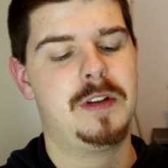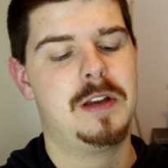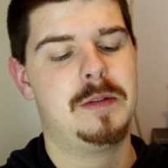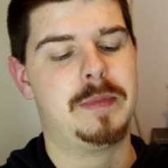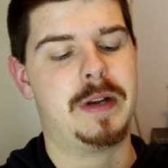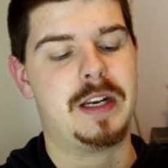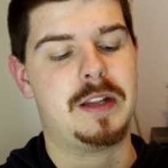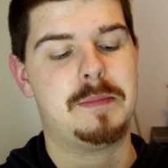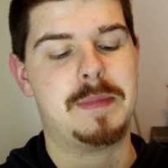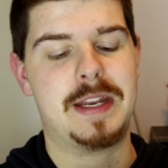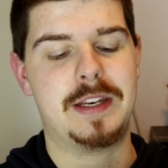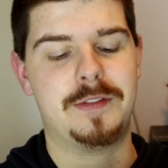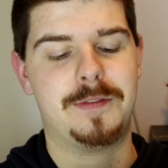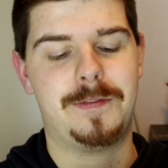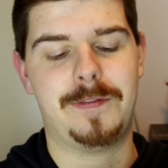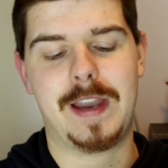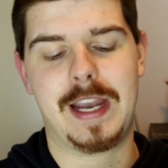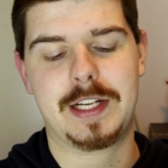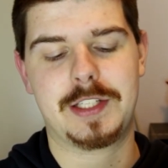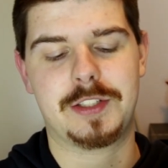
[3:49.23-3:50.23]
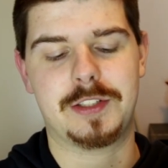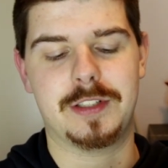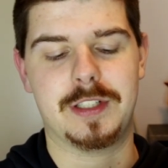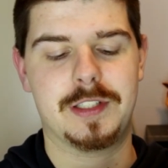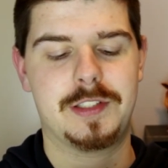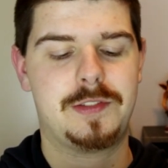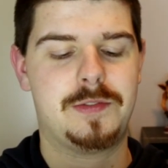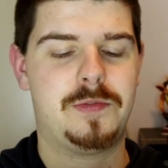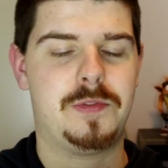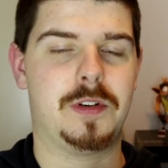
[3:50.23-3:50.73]
by the
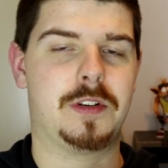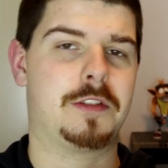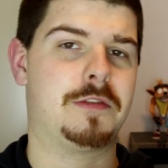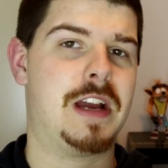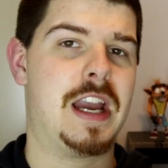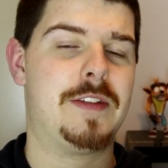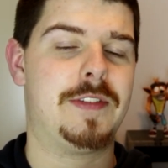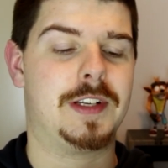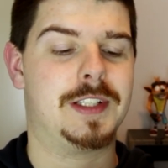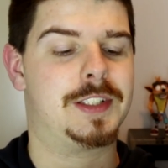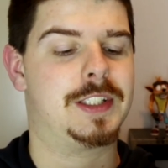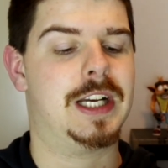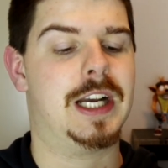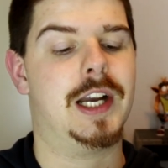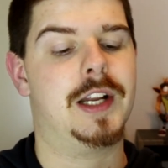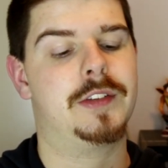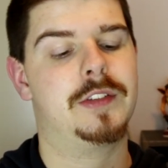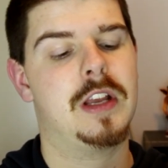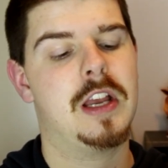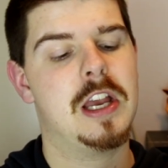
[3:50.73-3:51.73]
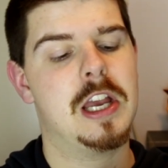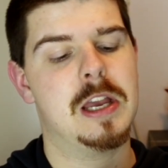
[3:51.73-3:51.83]
manufacturers for graphics cards,